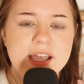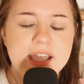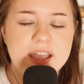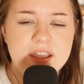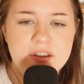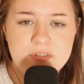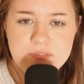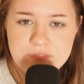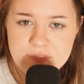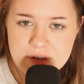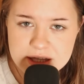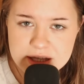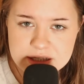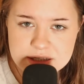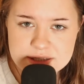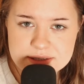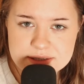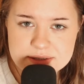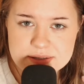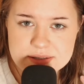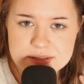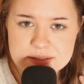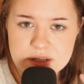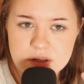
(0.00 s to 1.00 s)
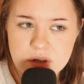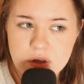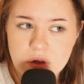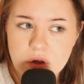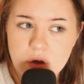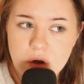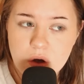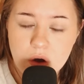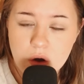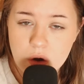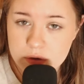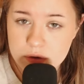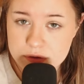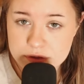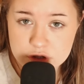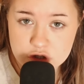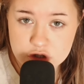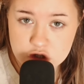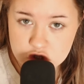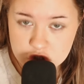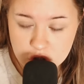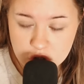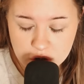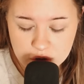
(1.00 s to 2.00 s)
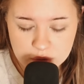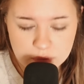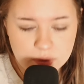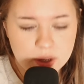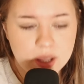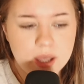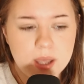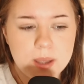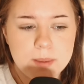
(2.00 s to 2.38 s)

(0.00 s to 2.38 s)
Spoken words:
events on the show.